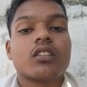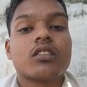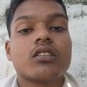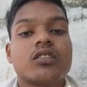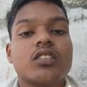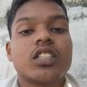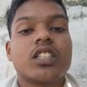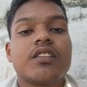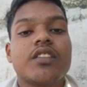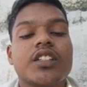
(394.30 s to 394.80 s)

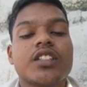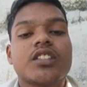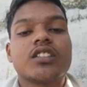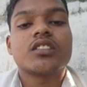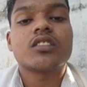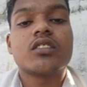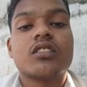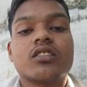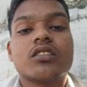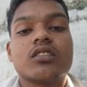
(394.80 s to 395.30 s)

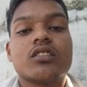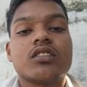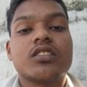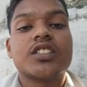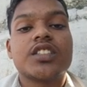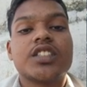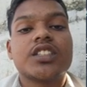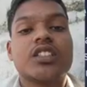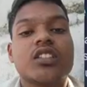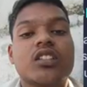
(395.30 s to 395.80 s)

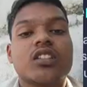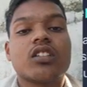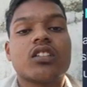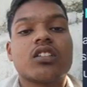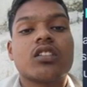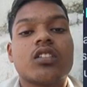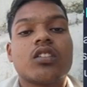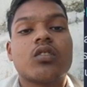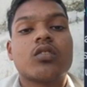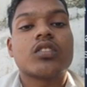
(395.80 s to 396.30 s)
sequencing
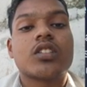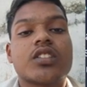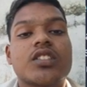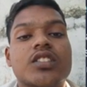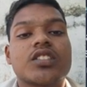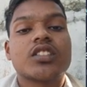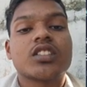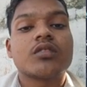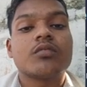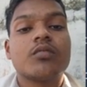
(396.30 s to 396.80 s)
counter
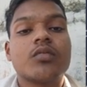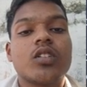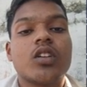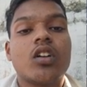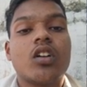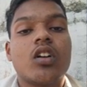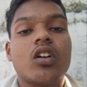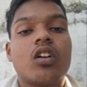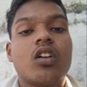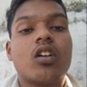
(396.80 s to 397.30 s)
system
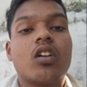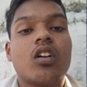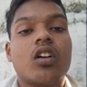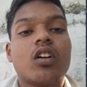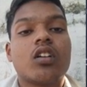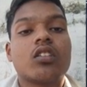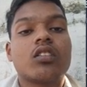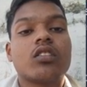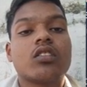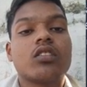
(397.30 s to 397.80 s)

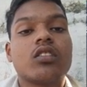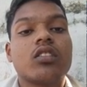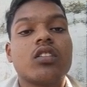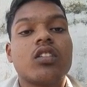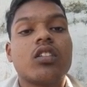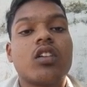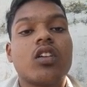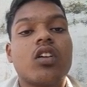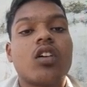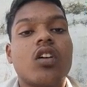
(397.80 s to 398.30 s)
on
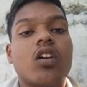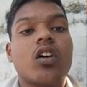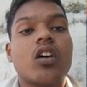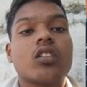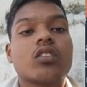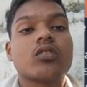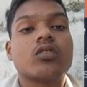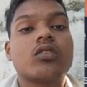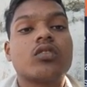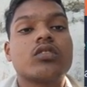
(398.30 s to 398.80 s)

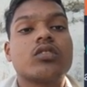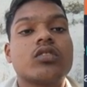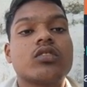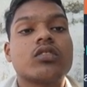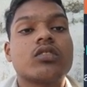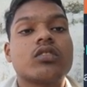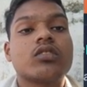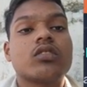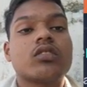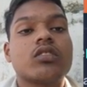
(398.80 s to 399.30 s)
hot codes.
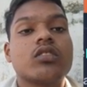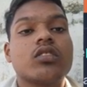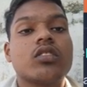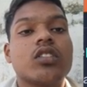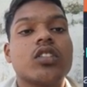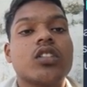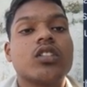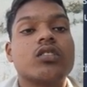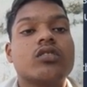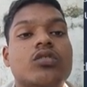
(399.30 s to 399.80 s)

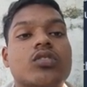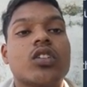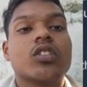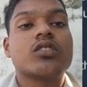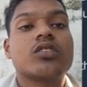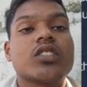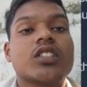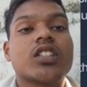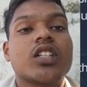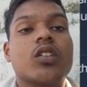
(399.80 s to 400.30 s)

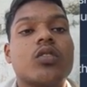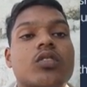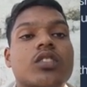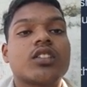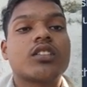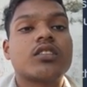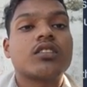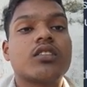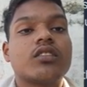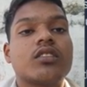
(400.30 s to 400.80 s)
Johnson
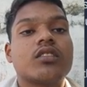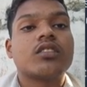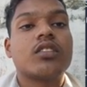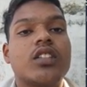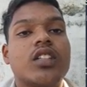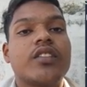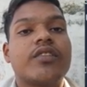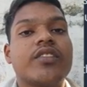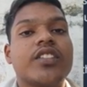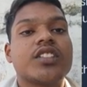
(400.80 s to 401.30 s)
counter.
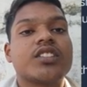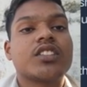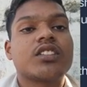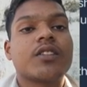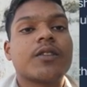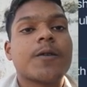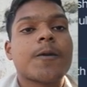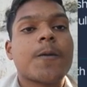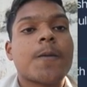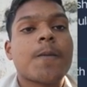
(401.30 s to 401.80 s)
Definition:
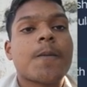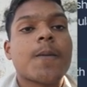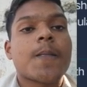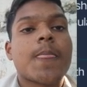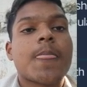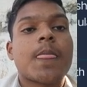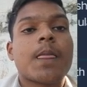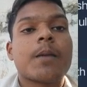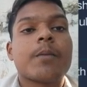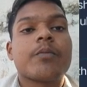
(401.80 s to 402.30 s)

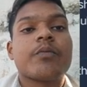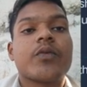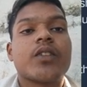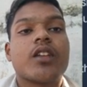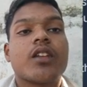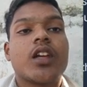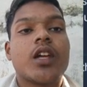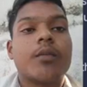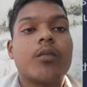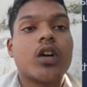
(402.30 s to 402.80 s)

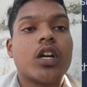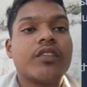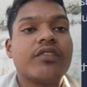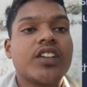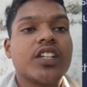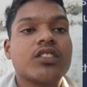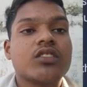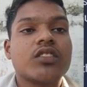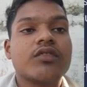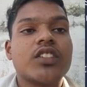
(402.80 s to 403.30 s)
a
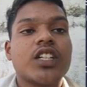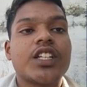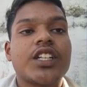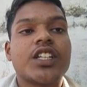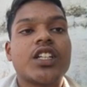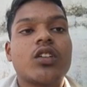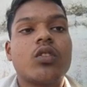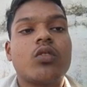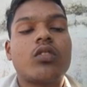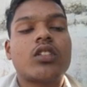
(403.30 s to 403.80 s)
modification of the
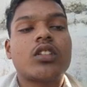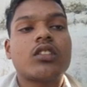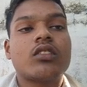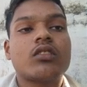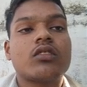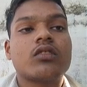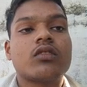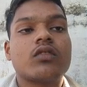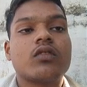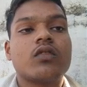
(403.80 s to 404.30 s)
ring counter
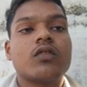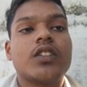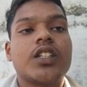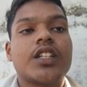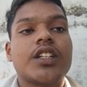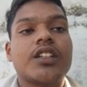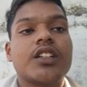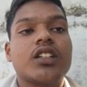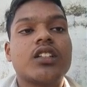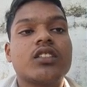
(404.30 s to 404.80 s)

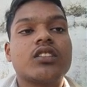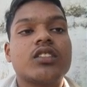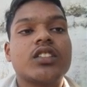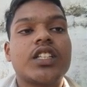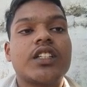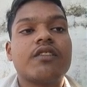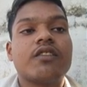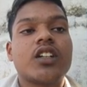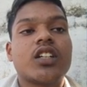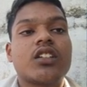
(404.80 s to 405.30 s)
where the
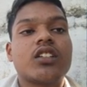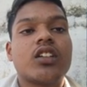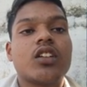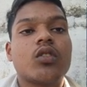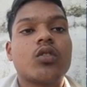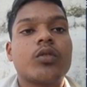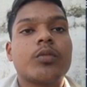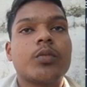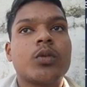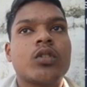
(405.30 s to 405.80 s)
inverted
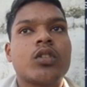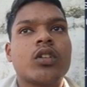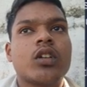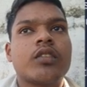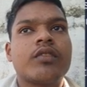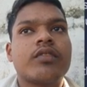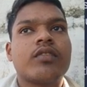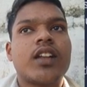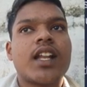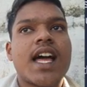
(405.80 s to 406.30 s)
output
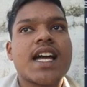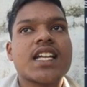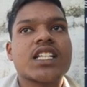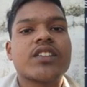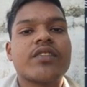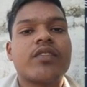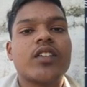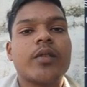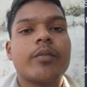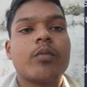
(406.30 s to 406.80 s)
of last
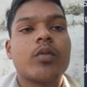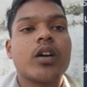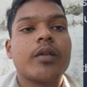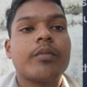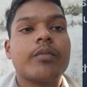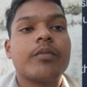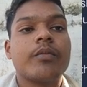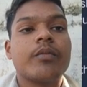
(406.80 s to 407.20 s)
flip-flop